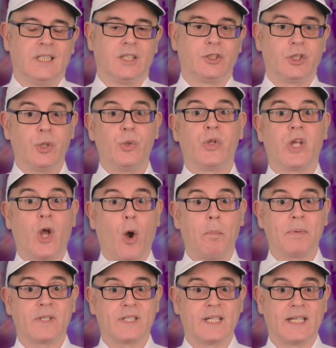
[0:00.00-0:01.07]
do the
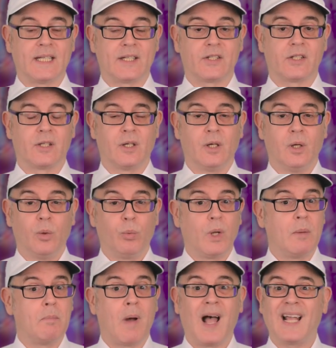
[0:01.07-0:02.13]
opposite. We
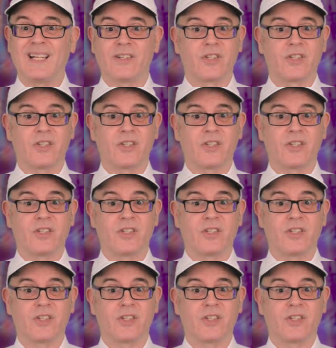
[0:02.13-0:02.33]
might